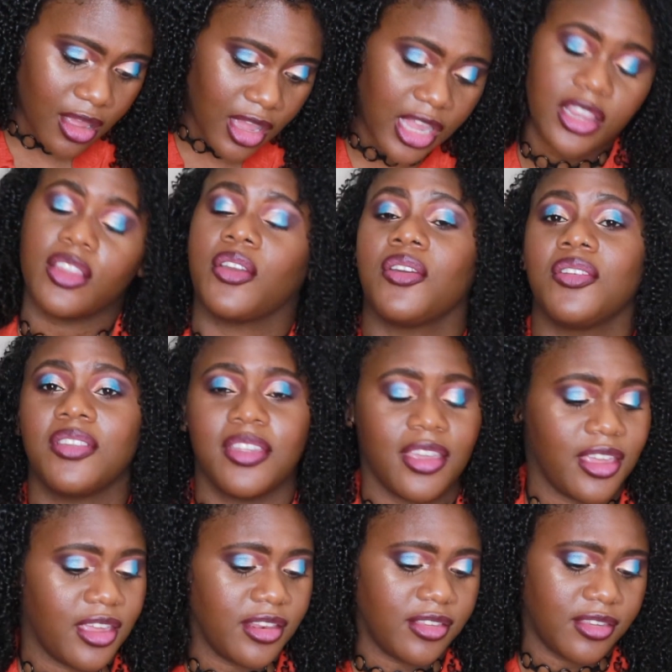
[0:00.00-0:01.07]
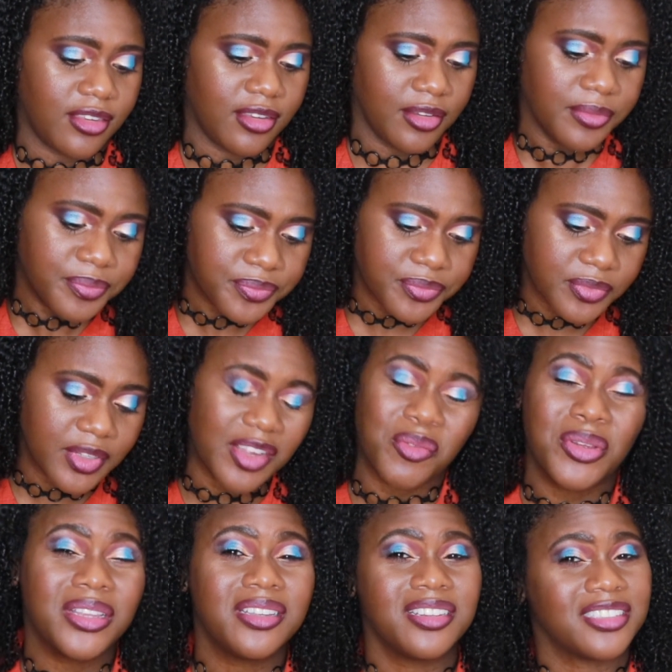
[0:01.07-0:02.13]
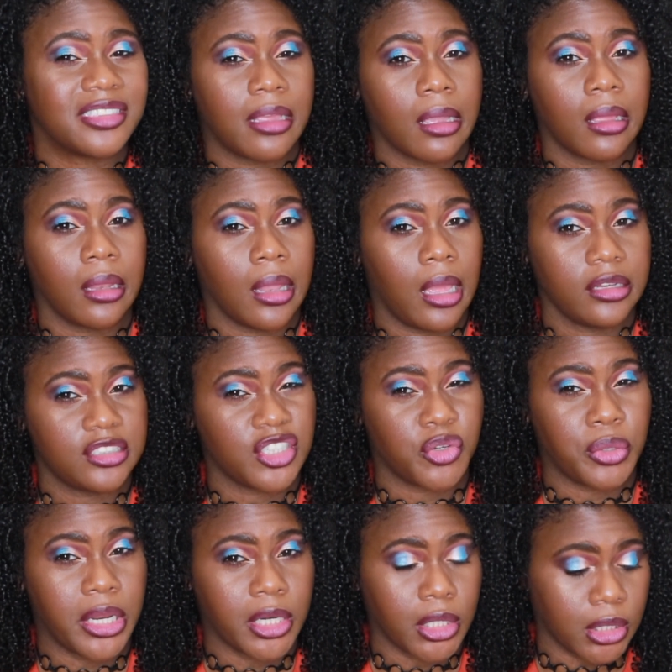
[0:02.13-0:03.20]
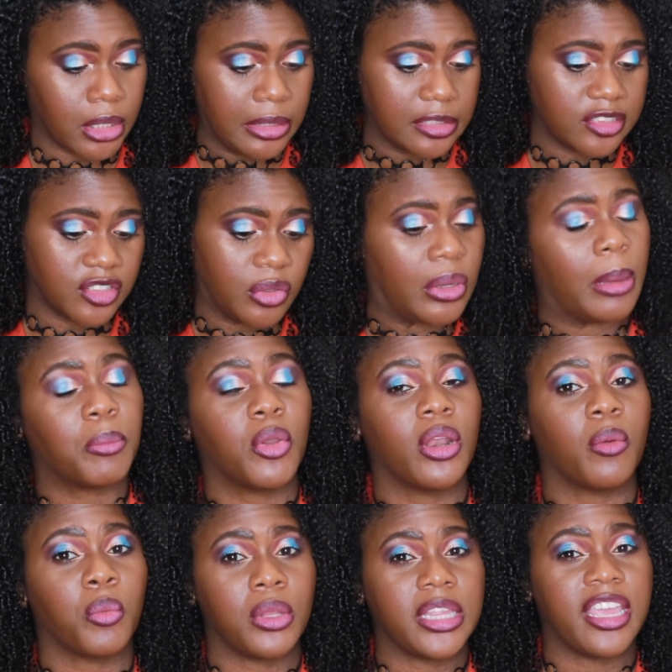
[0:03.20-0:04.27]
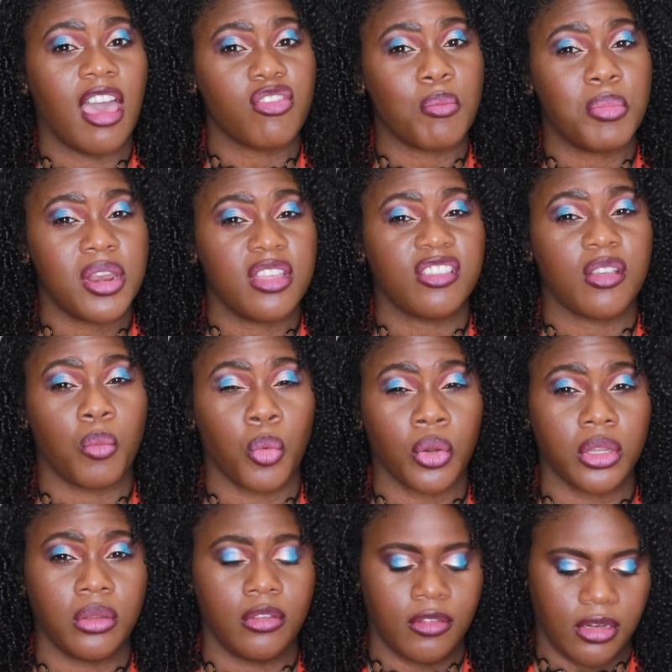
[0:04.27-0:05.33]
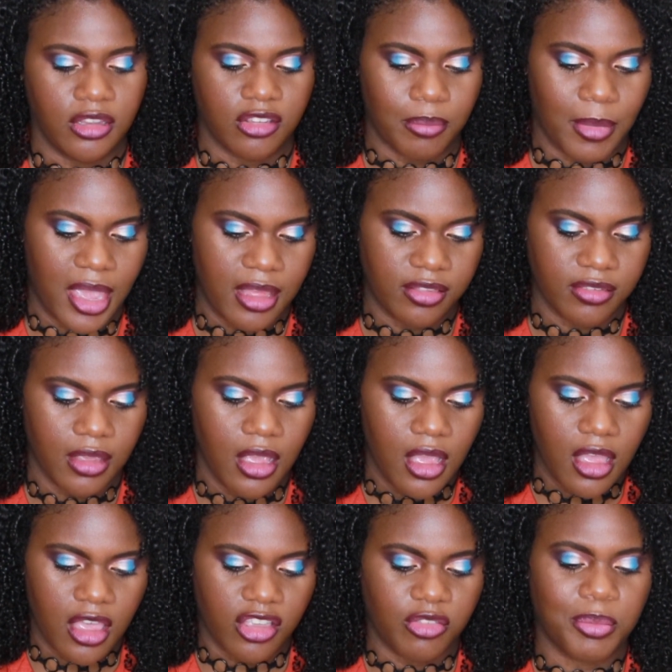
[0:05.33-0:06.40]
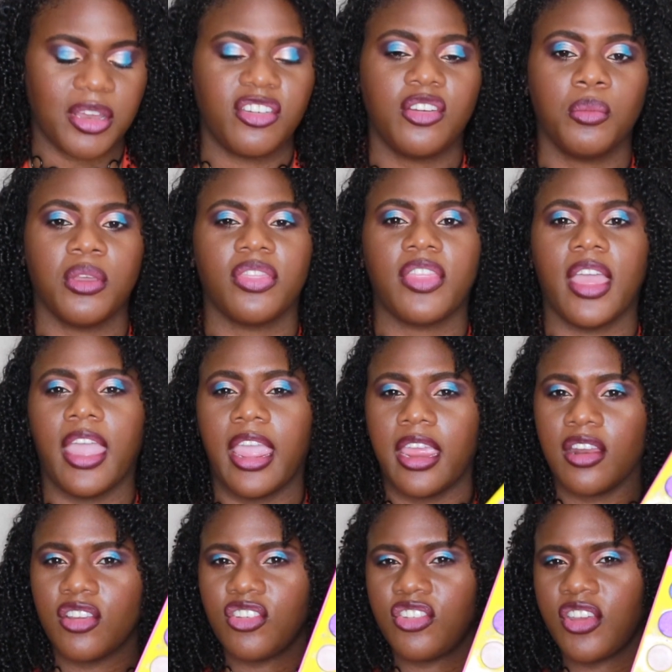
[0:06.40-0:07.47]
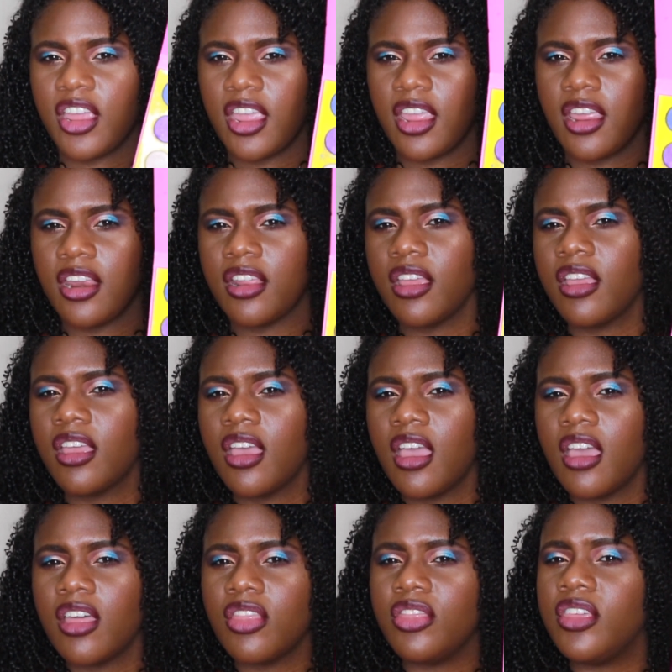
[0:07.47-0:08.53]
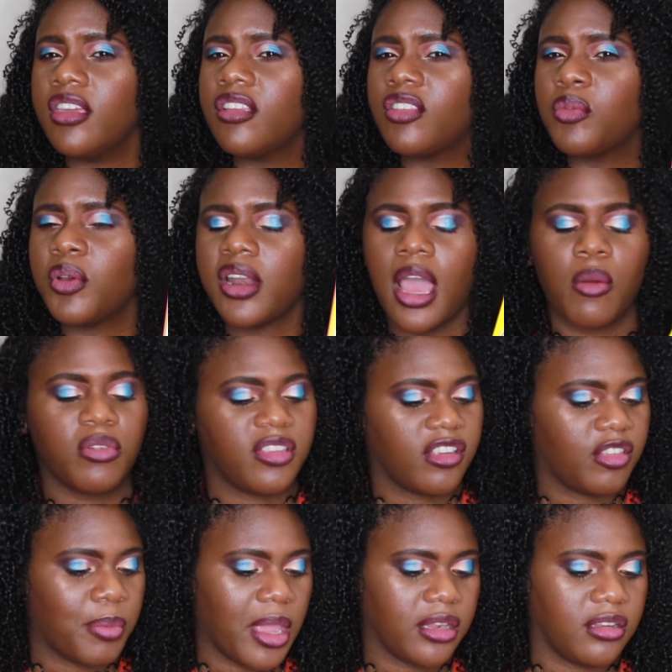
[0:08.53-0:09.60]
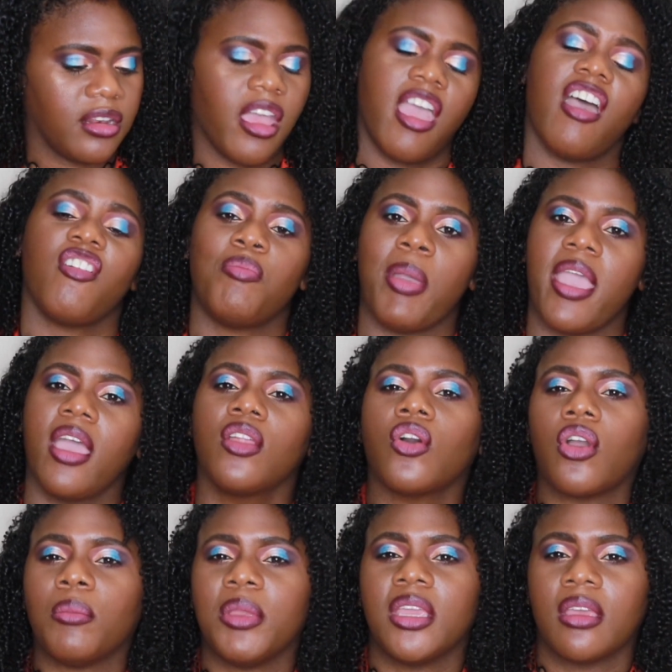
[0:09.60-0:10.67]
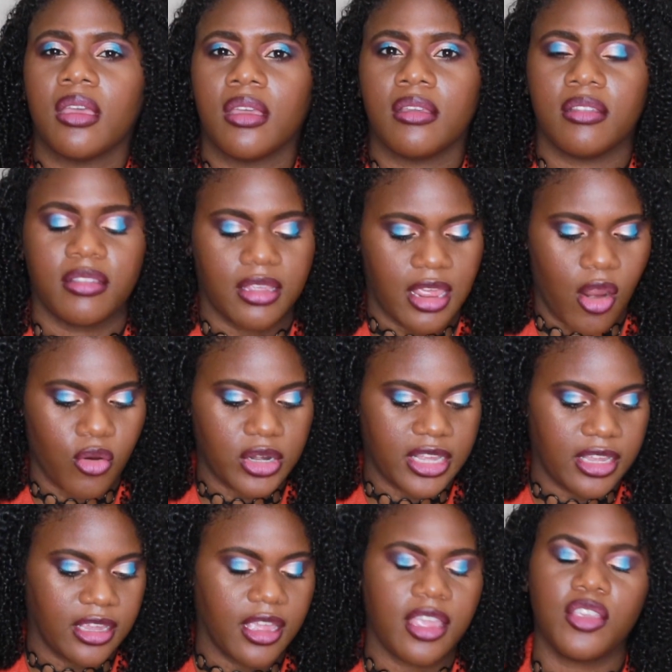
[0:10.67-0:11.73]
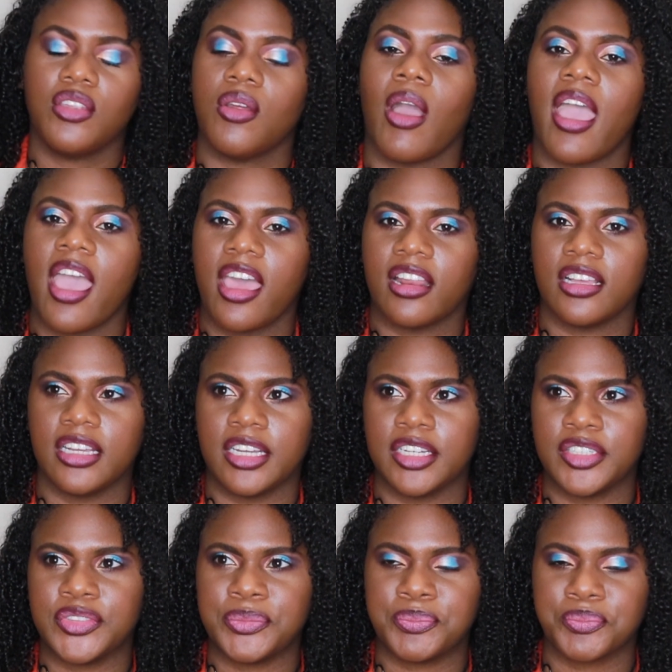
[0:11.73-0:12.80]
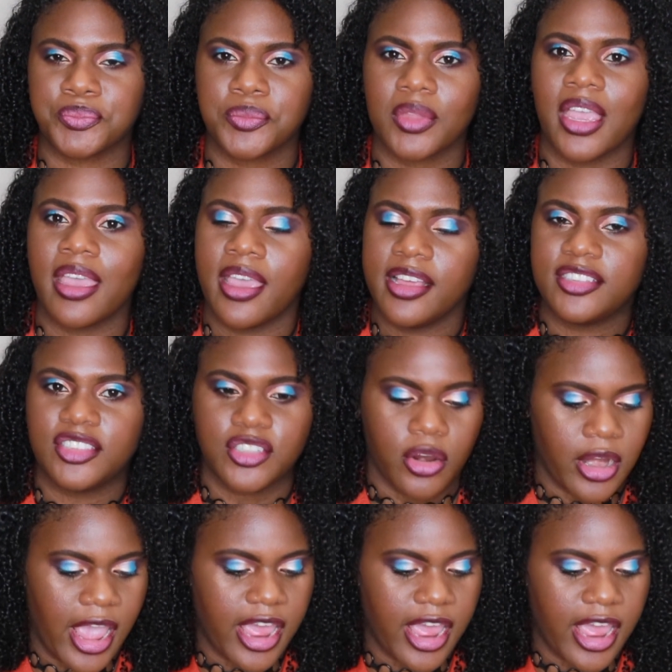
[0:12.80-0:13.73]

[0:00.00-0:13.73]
I learned that it really doesn't take a lot to create a look, so I'm gonna really have to put in some work using these mattes, especially with the Ada shade. This one I was expecting to have pan on because it already, you know, I had a head start.